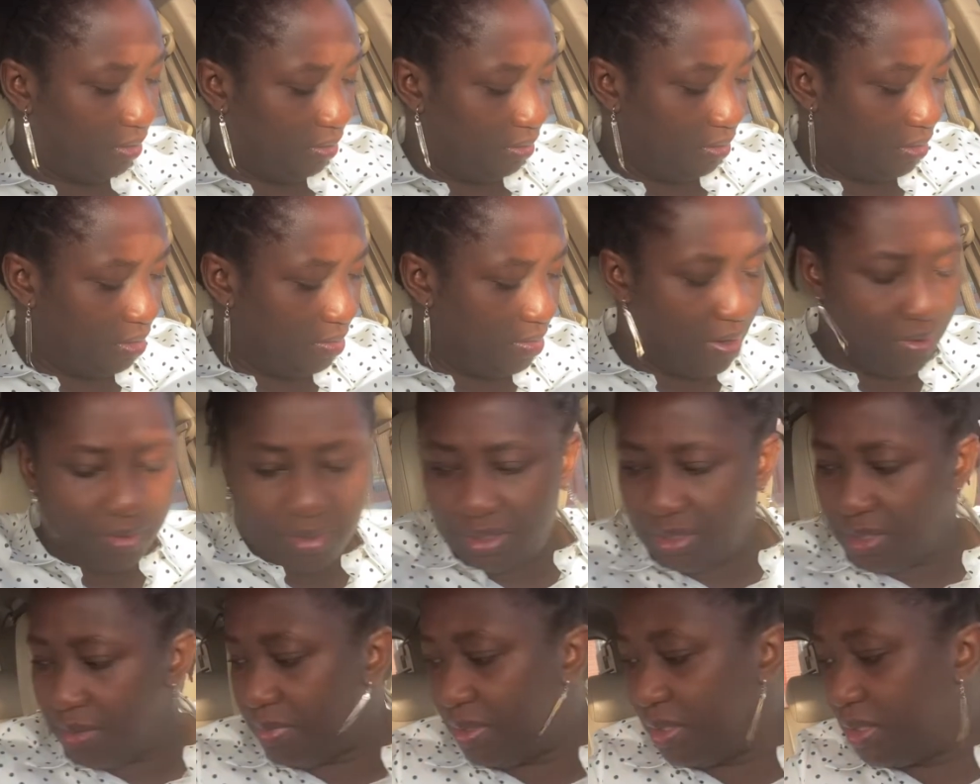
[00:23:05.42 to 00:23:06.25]
my hair
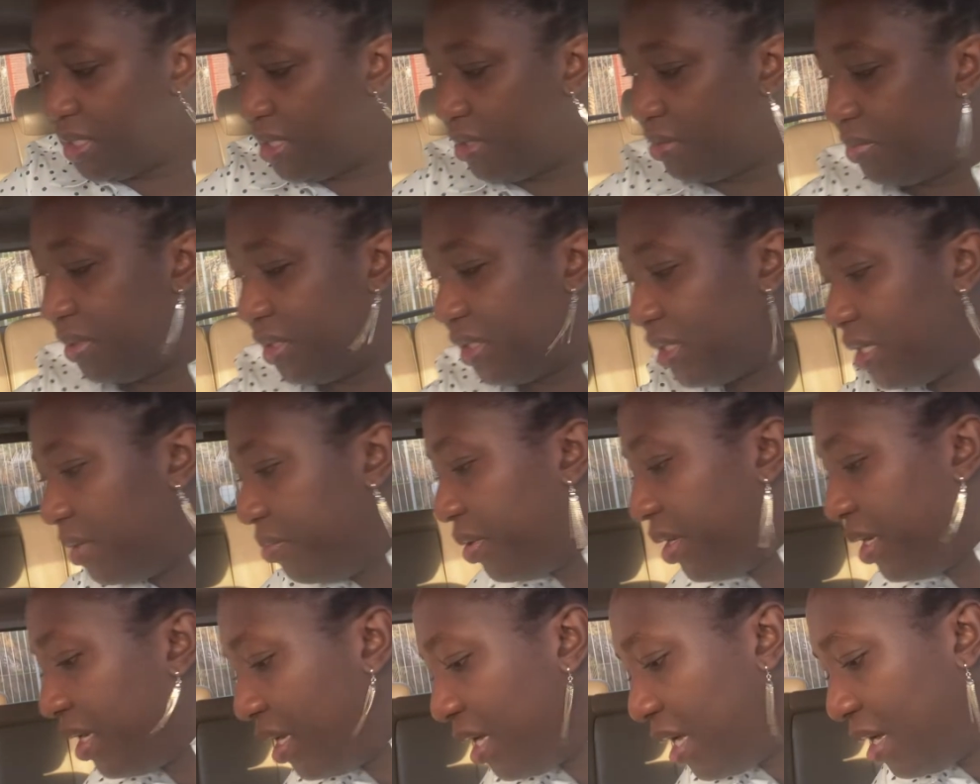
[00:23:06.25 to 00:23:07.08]
said, me
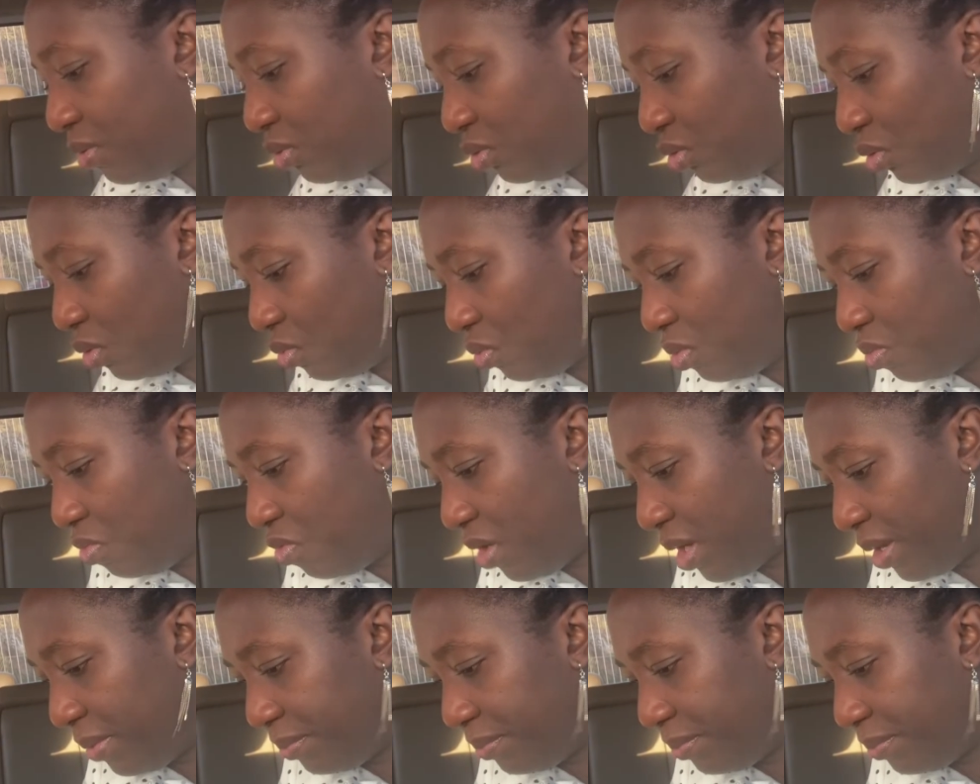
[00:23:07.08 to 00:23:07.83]
shabre, I who told one.